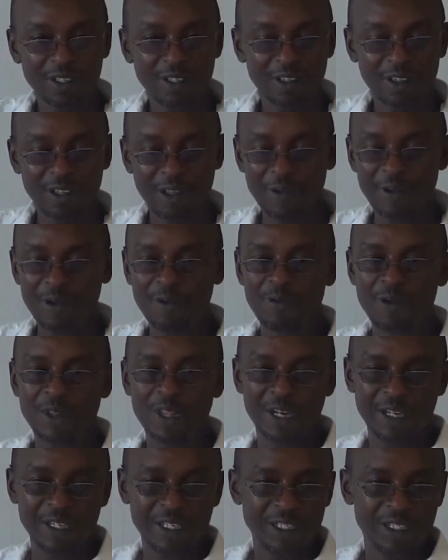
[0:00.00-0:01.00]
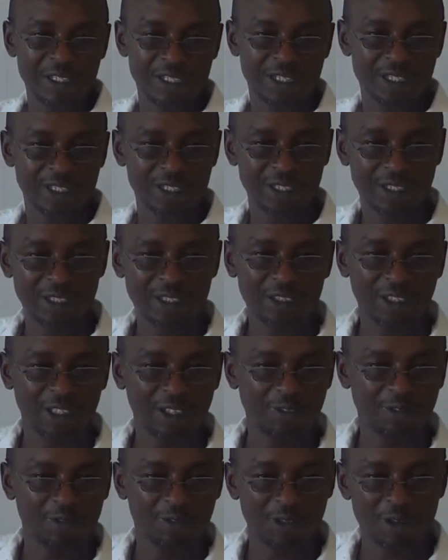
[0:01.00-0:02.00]
there will be the deed
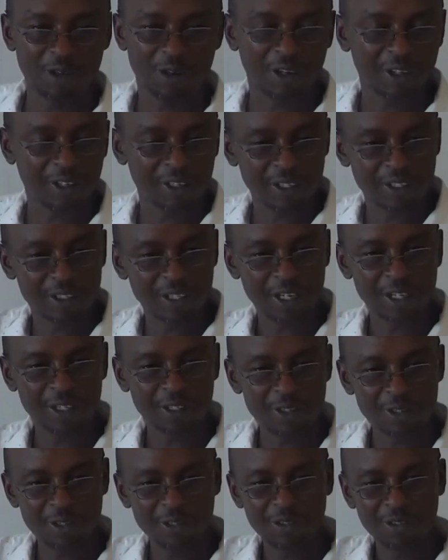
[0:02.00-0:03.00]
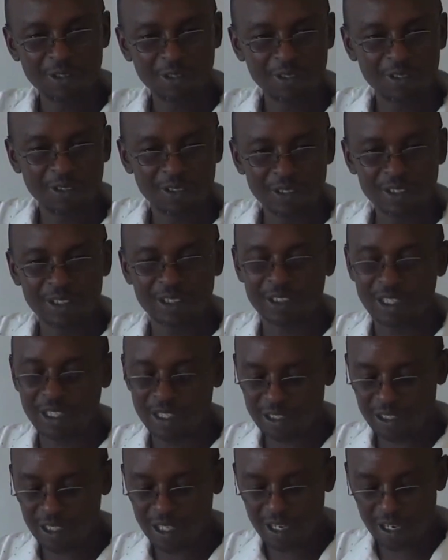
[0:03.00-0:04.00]
itself. You will read and know this is the
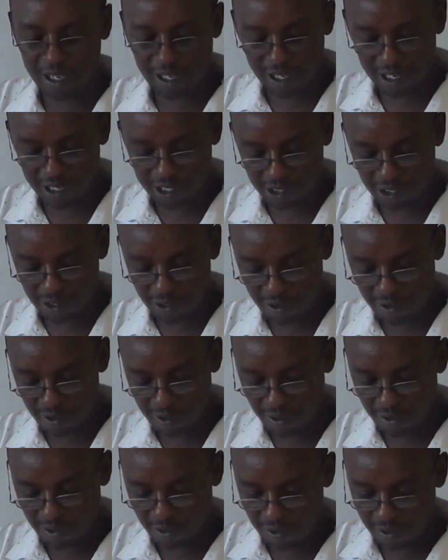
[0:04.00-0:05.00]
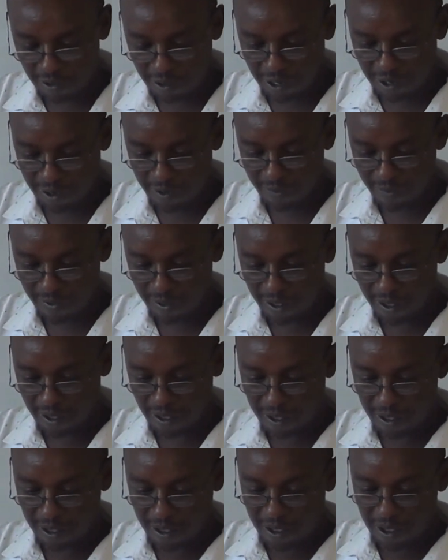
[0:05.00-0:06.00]
sharing ratio. Okay?
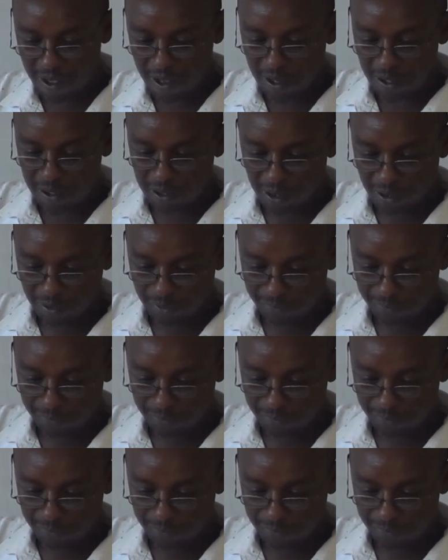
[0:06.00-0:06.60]
So